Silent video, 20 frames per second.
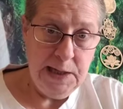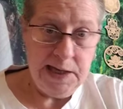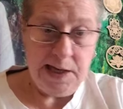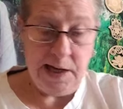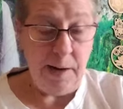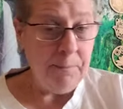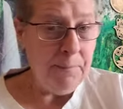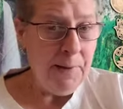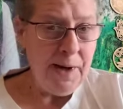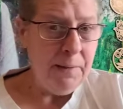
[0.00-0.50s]

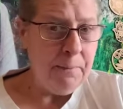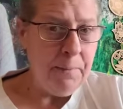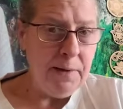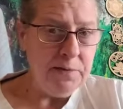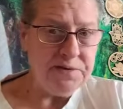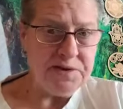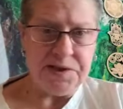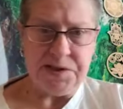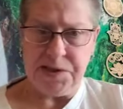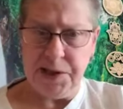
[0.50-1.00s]
And I'm not
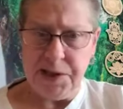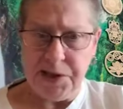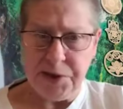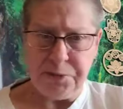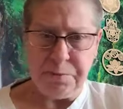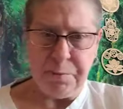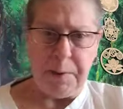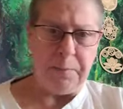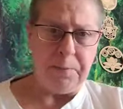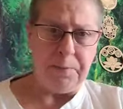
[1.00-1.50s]
about to
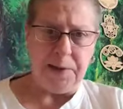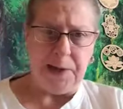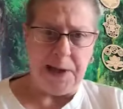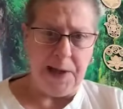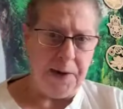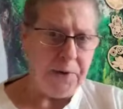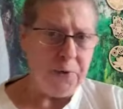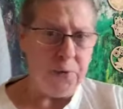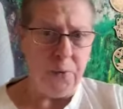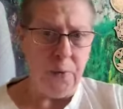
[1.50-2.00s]
teach people
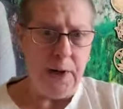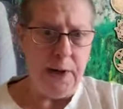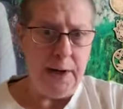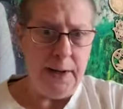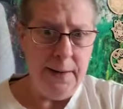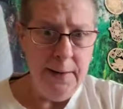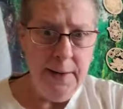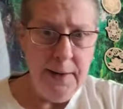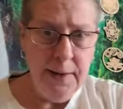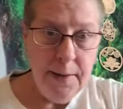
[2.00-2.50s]
how
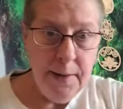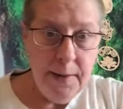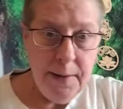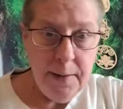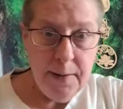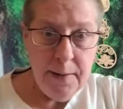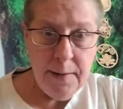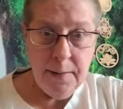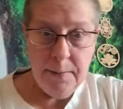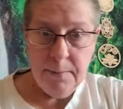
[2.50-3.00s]
to
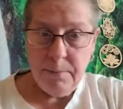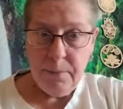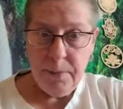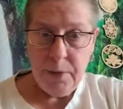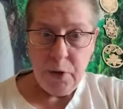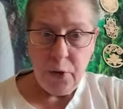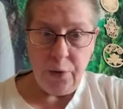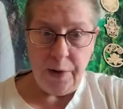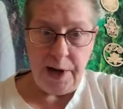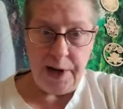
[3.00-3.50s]

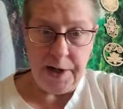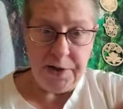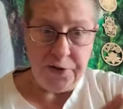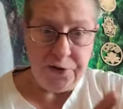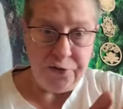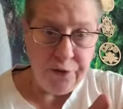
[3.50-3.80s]
create a